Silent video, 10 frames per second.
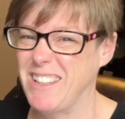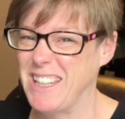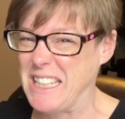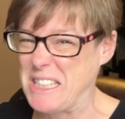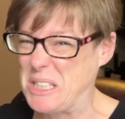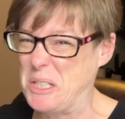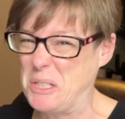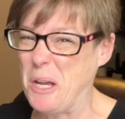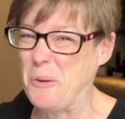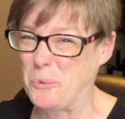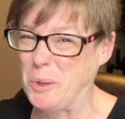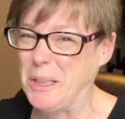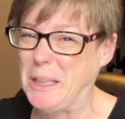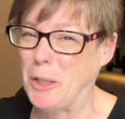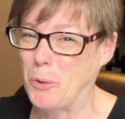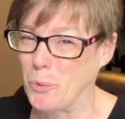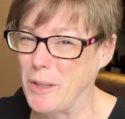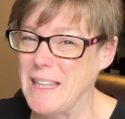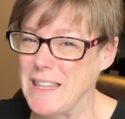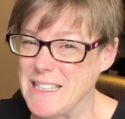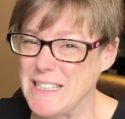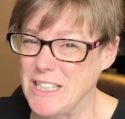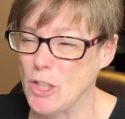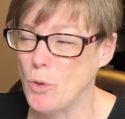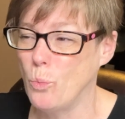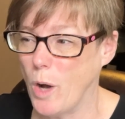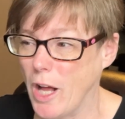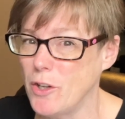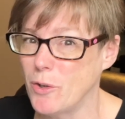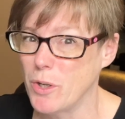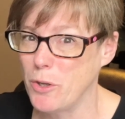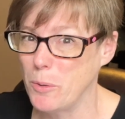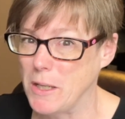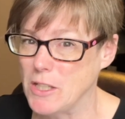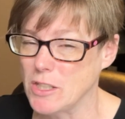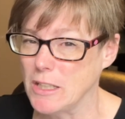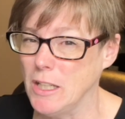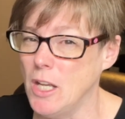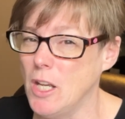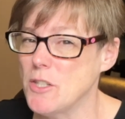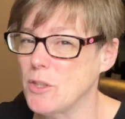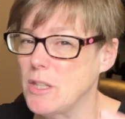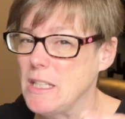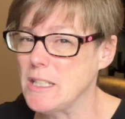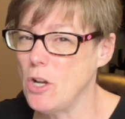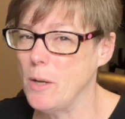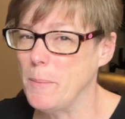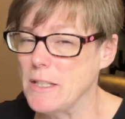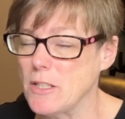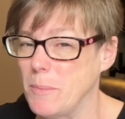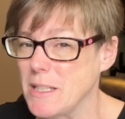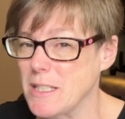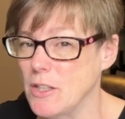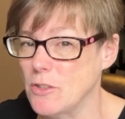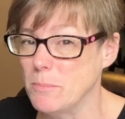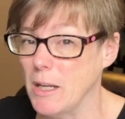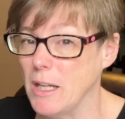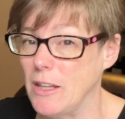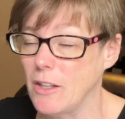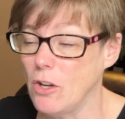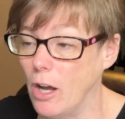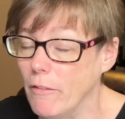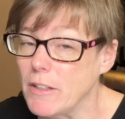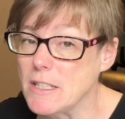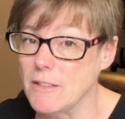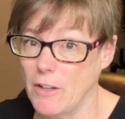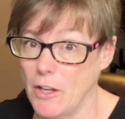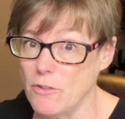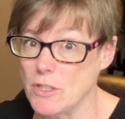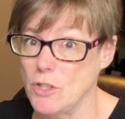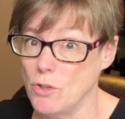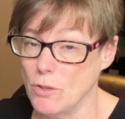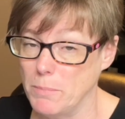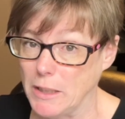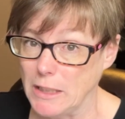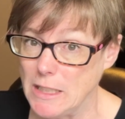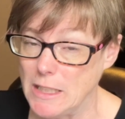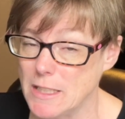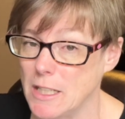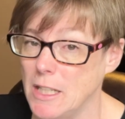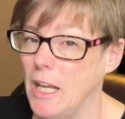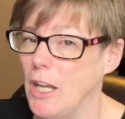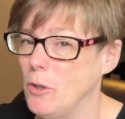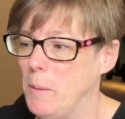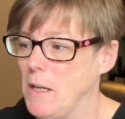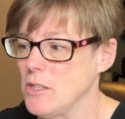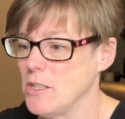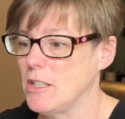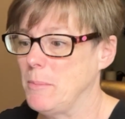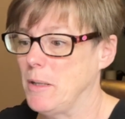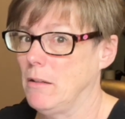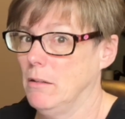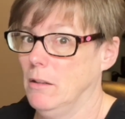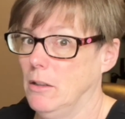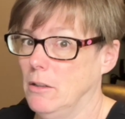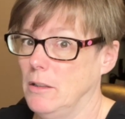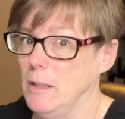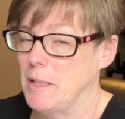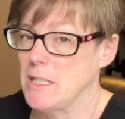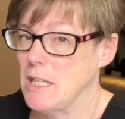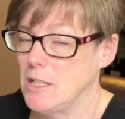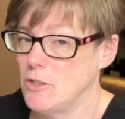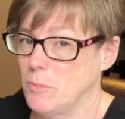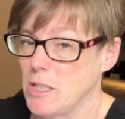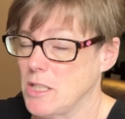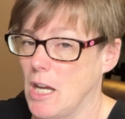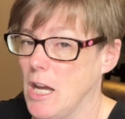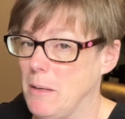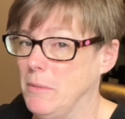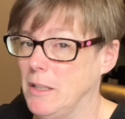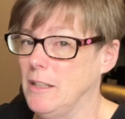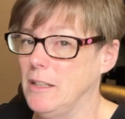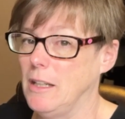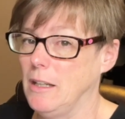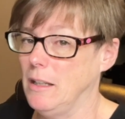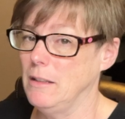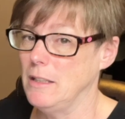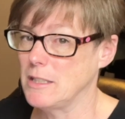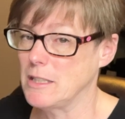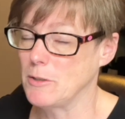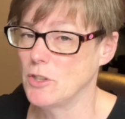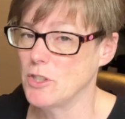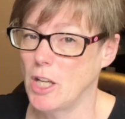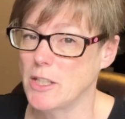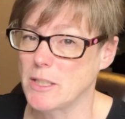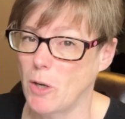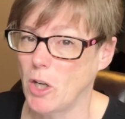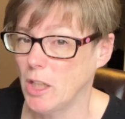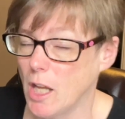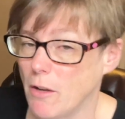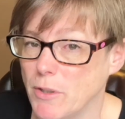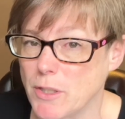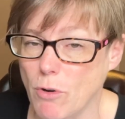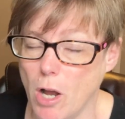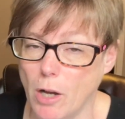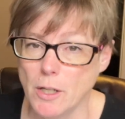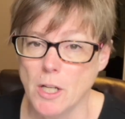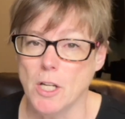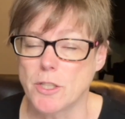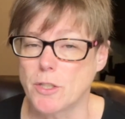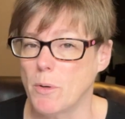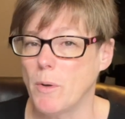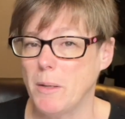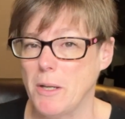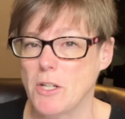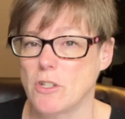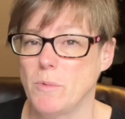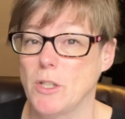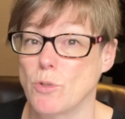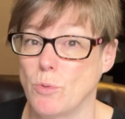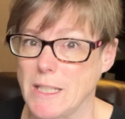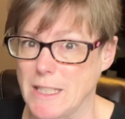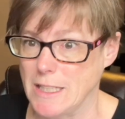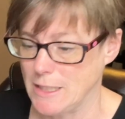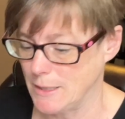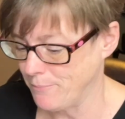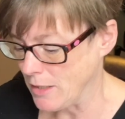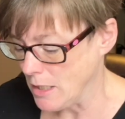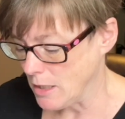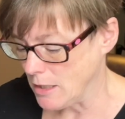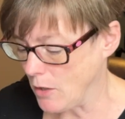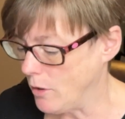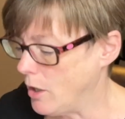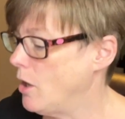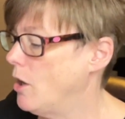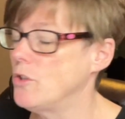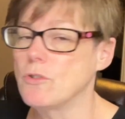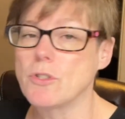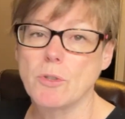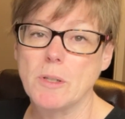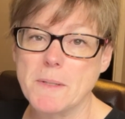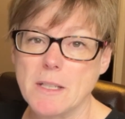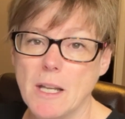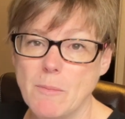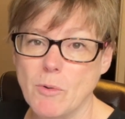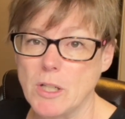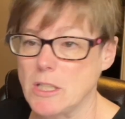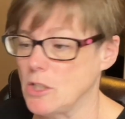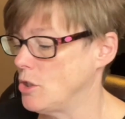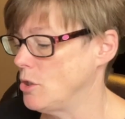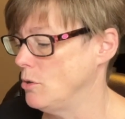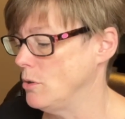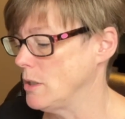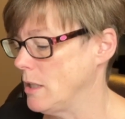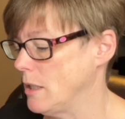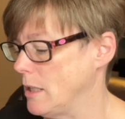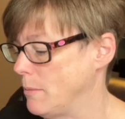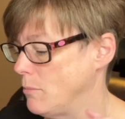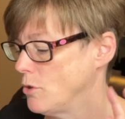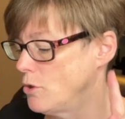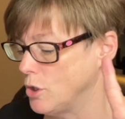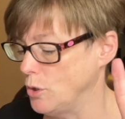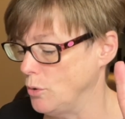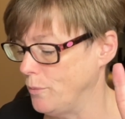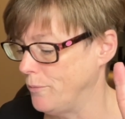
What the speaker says: It's not really a great thing to hear while you're with your patient. So these comments are meant to undermine the confidence of others in your abilities, and your patient's going to be like, oh, am I taking too much time? Is this nurse not smart enough? What's wrong? So we want to make sure we address this. Now, on your scripts, I'm going to choose number 2.